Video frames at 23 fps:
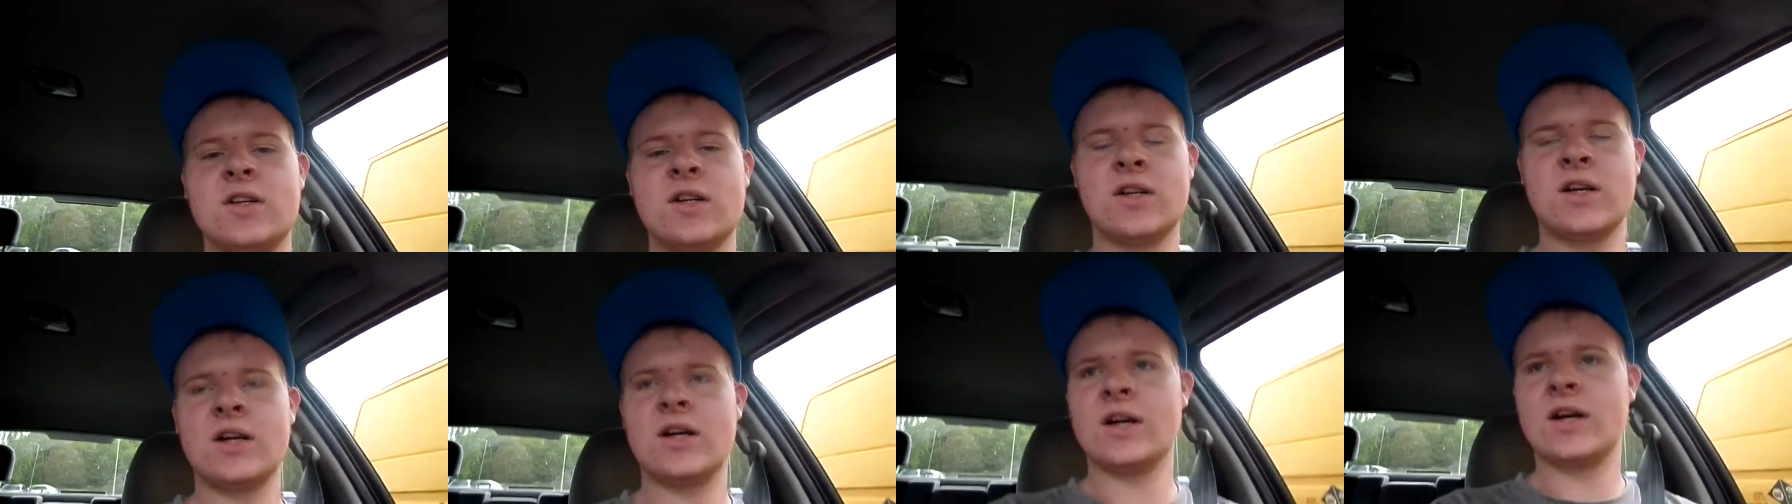
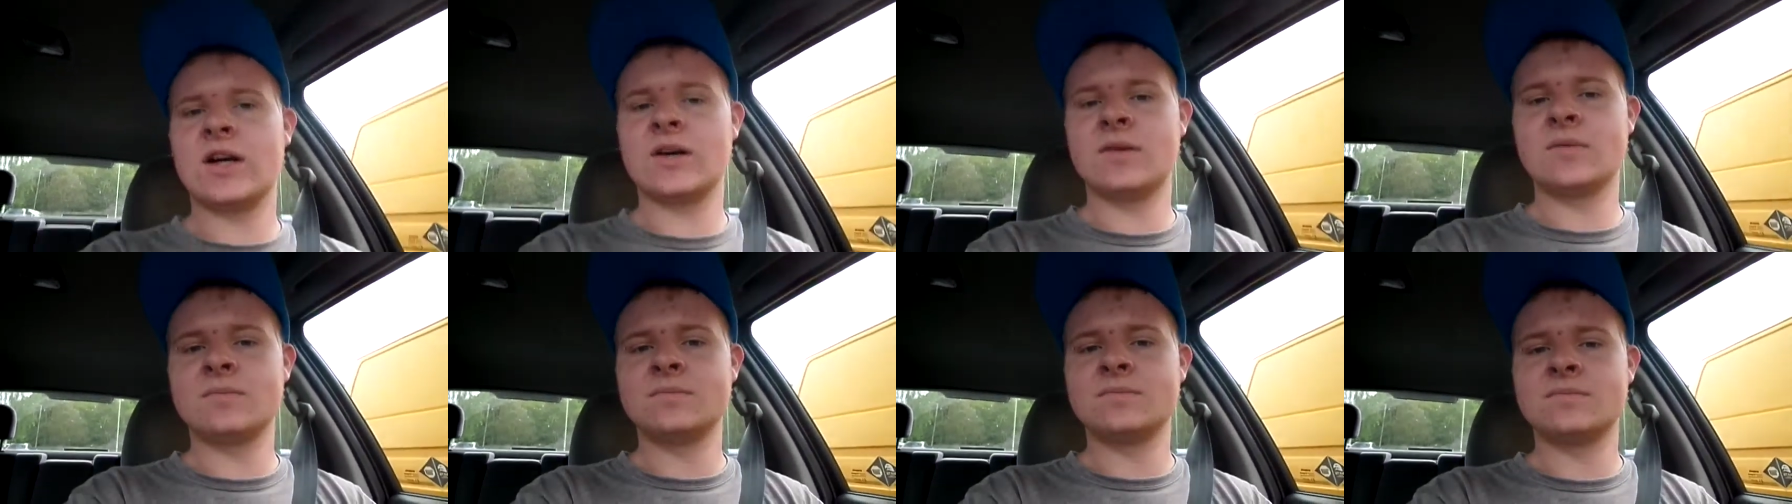
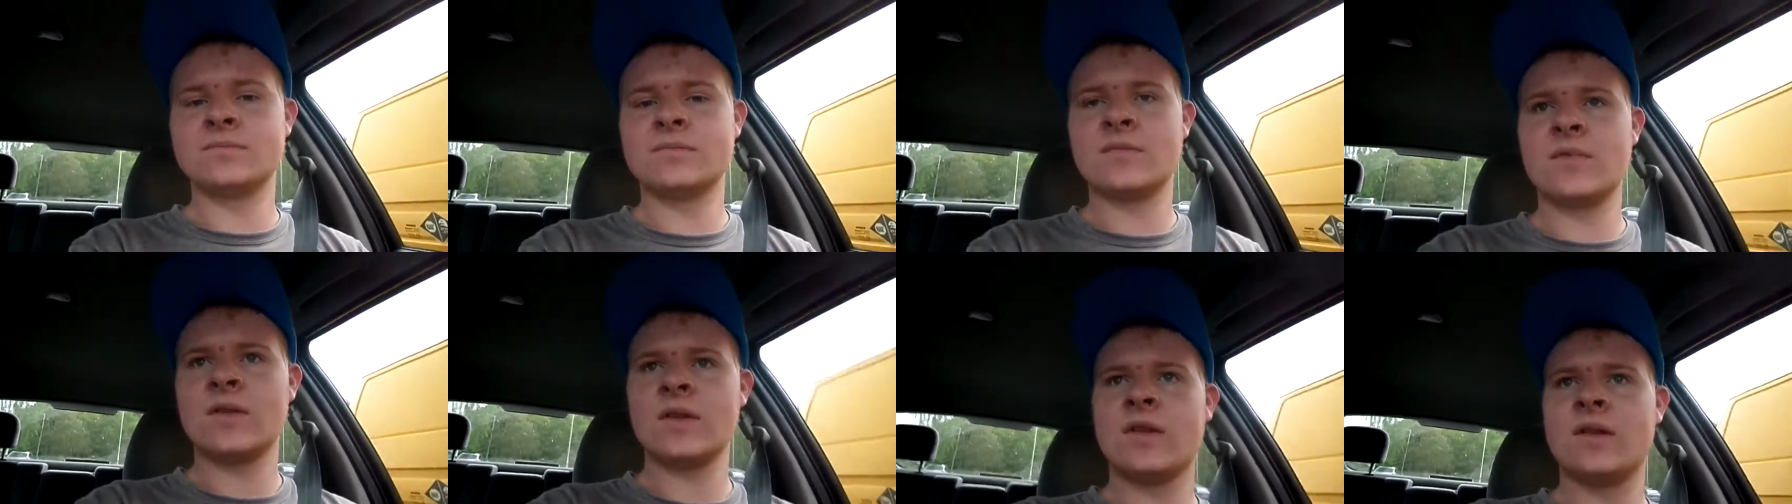But
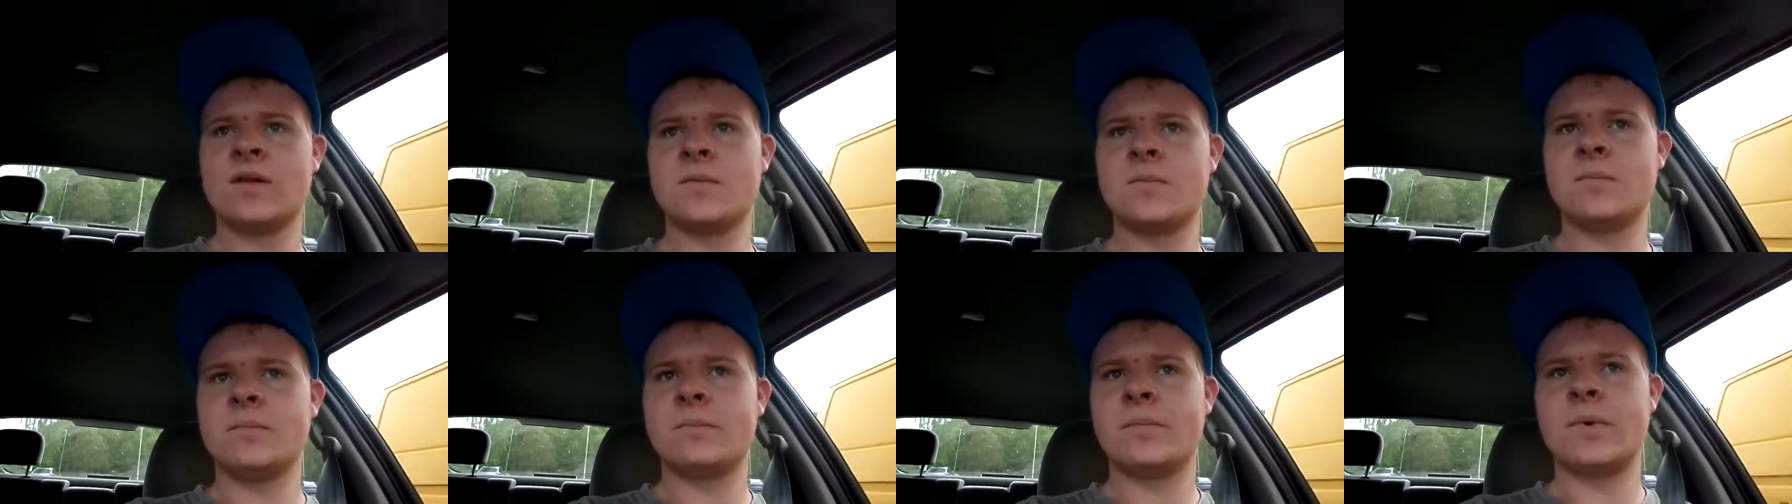
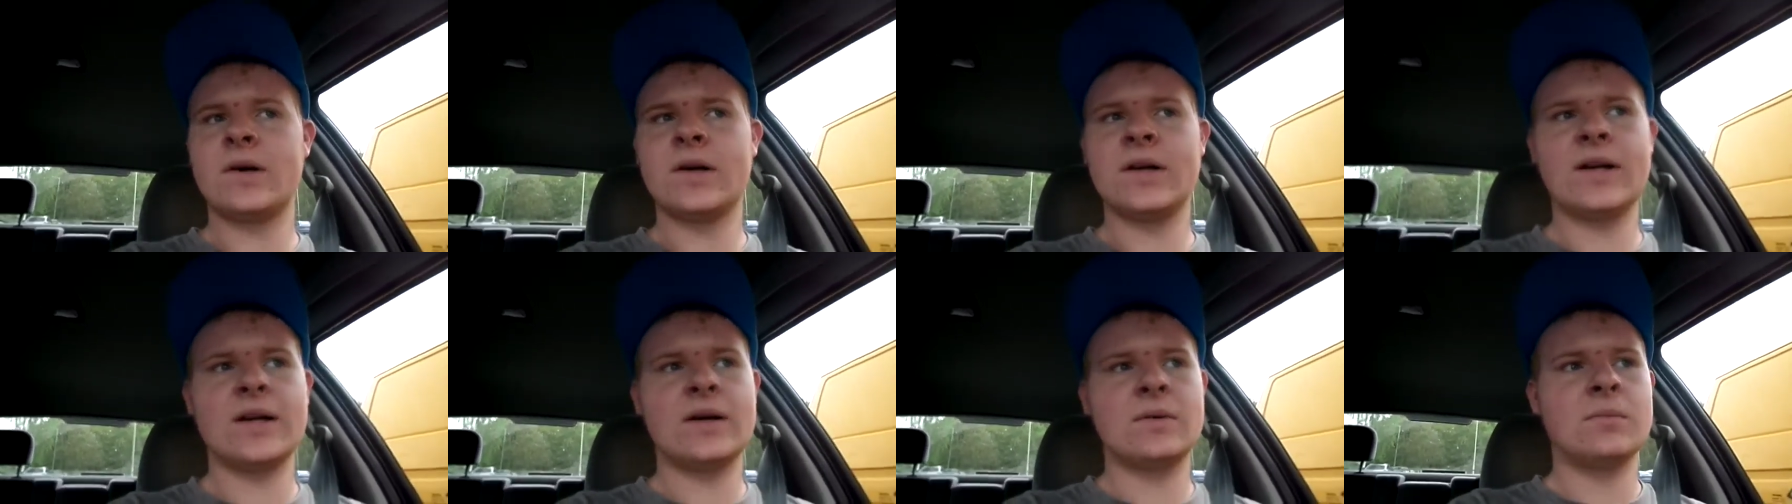
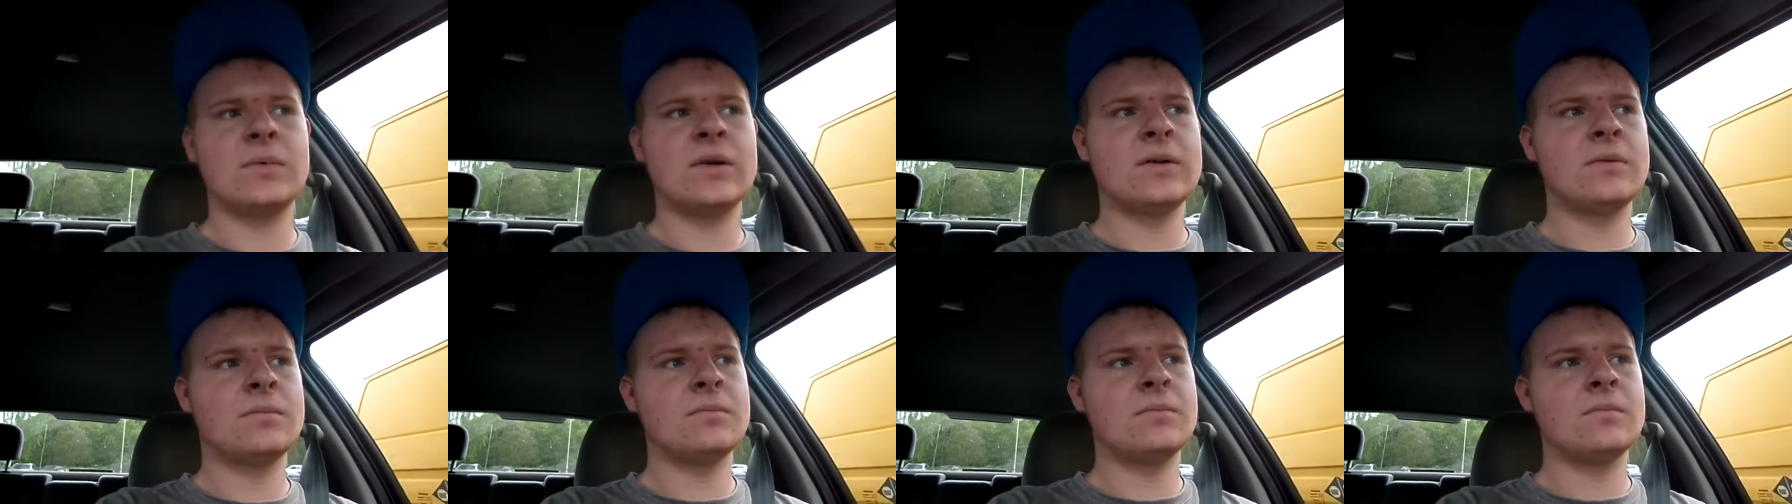yeah,
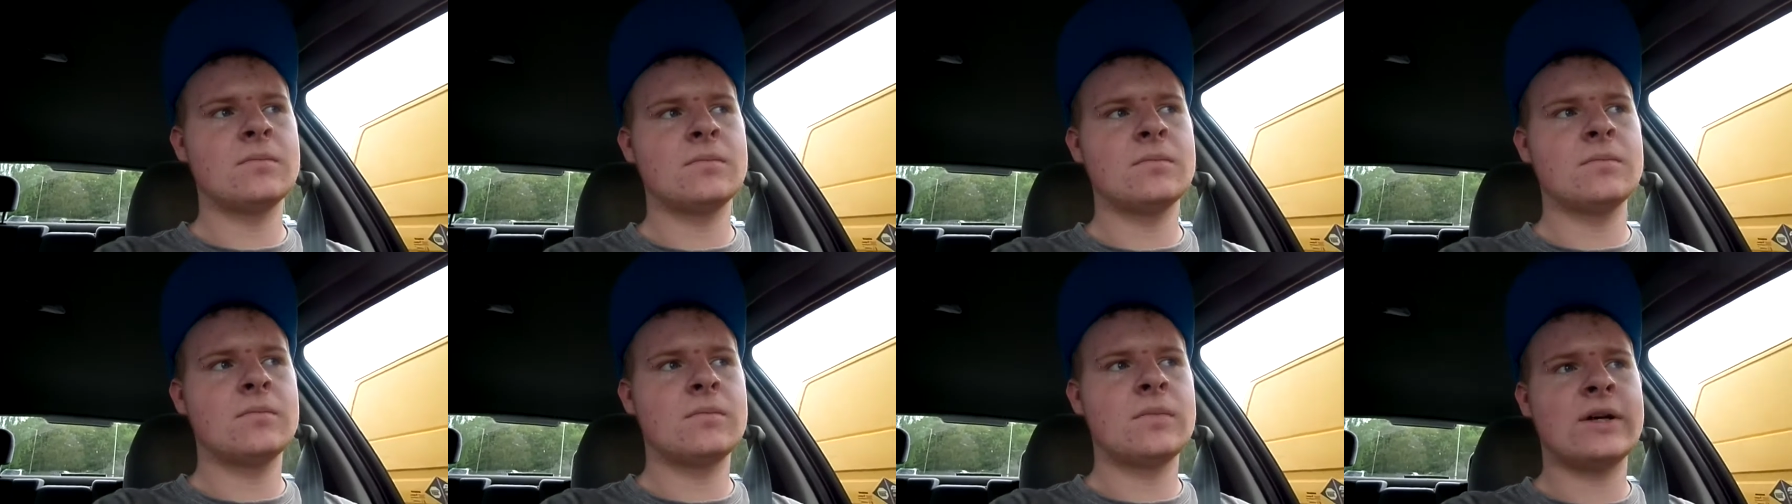we're
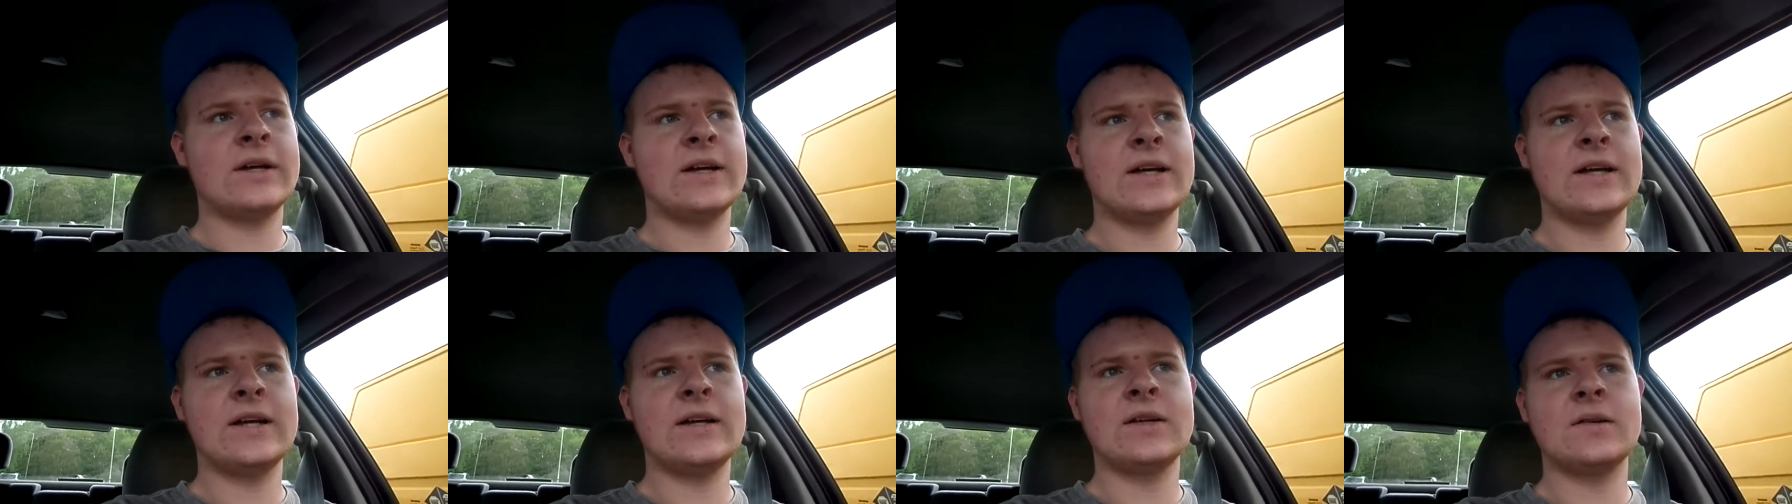
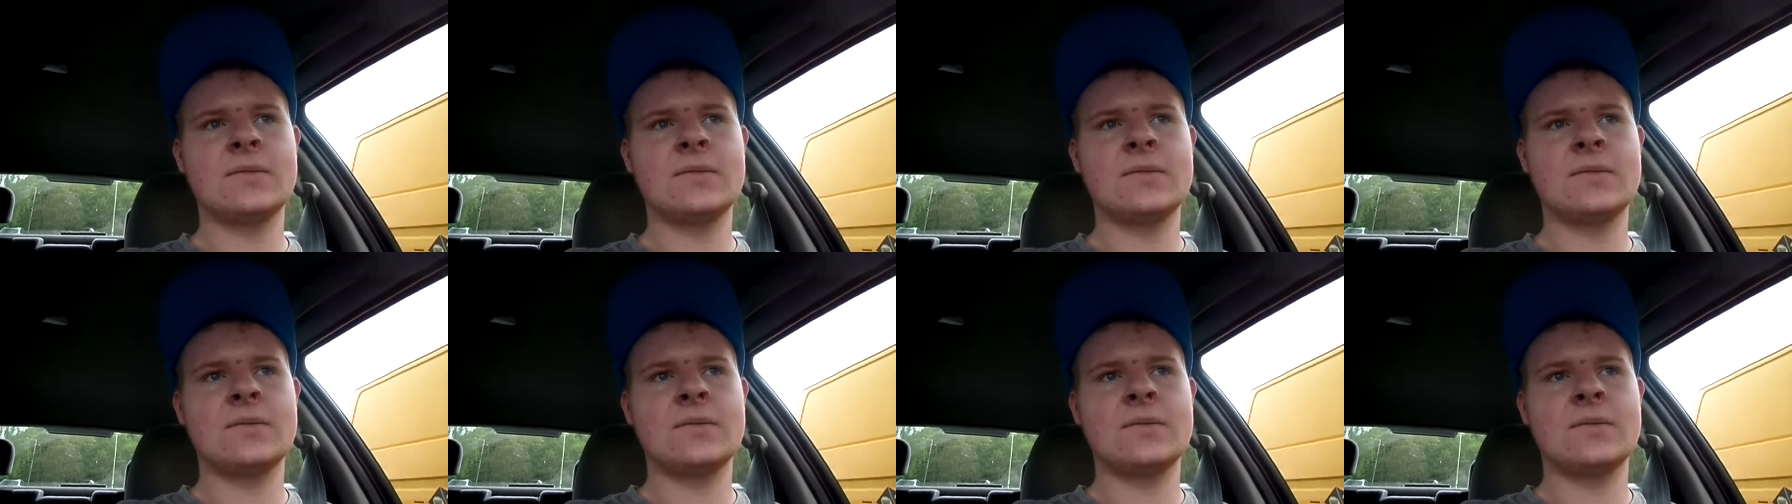hitting